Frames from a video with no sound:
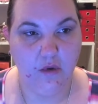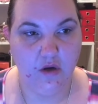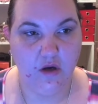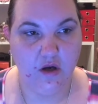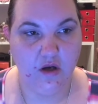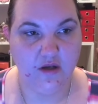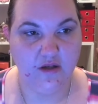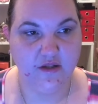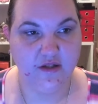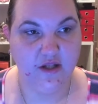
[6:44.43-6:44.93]

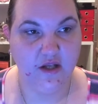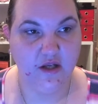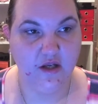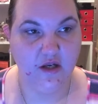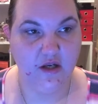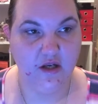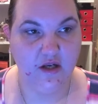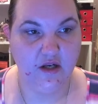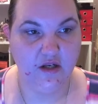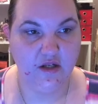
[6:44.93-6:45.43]
products
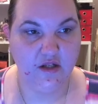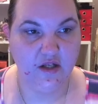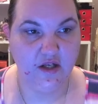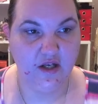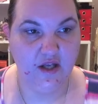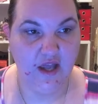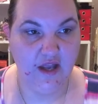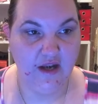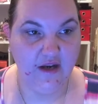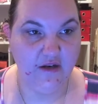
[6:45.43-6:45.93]
that you can
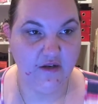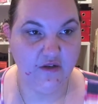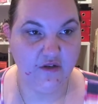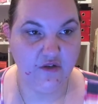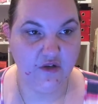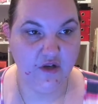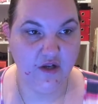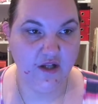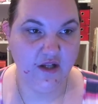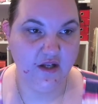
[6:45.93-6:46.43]
actually get in
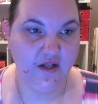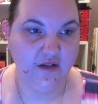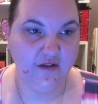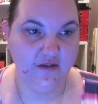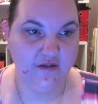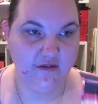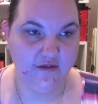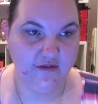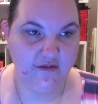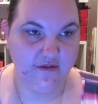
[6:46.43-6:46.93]
Australia,
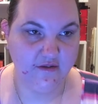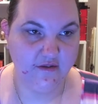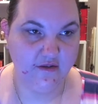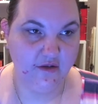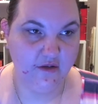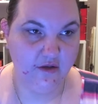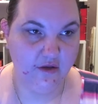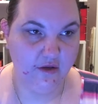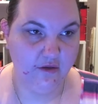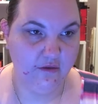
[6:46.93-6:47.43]
because
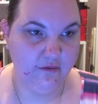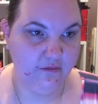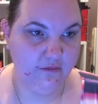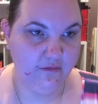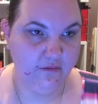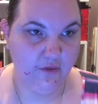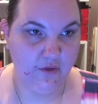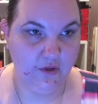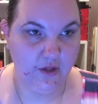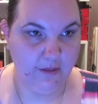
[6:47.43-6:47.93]
you know
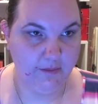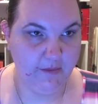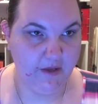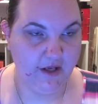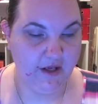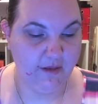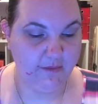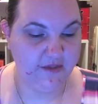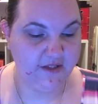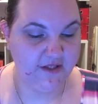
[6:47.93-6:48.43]
all our
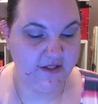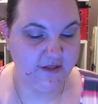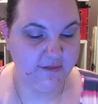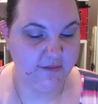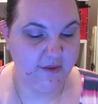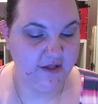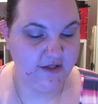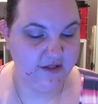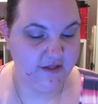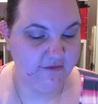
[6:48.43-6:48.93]
makeup is
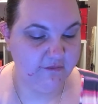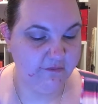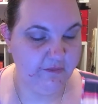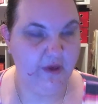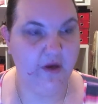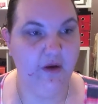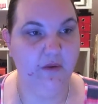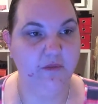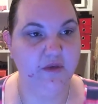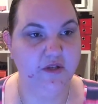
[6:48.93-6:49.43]
expensive,
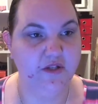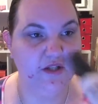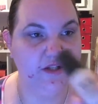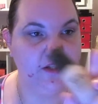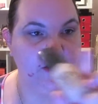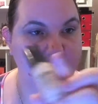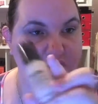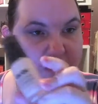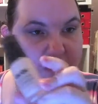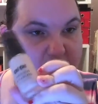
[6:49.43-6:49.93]
but I'm
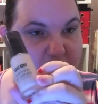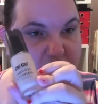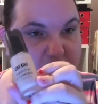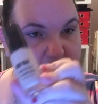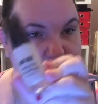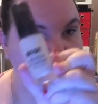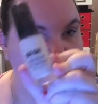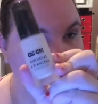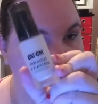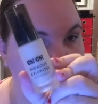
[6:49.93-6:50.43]
using the Chi
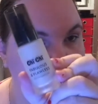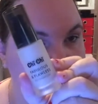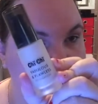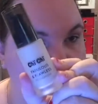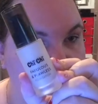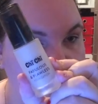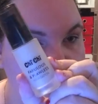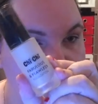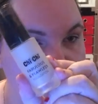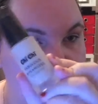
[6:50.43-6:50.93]
Chi.
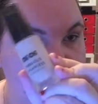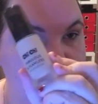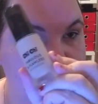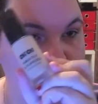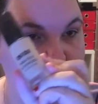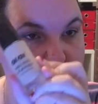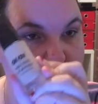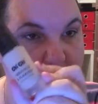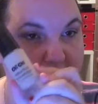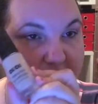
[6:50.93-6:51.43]
They have
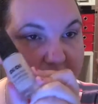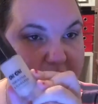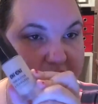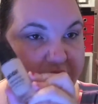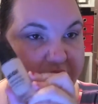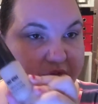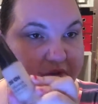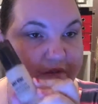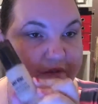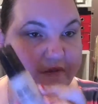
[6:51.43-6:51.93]
a great
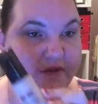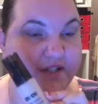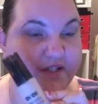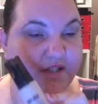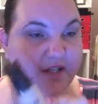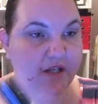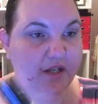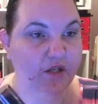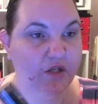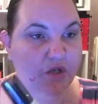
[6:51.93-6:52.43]
range for different
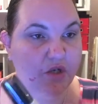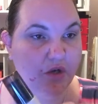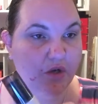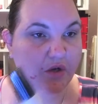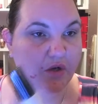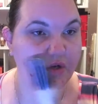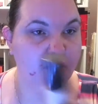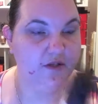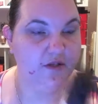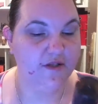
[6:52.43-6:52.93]
skin
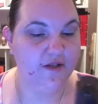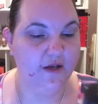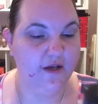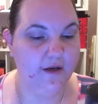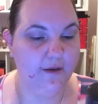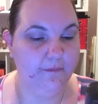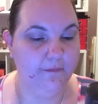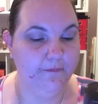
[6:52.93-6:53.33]
tones,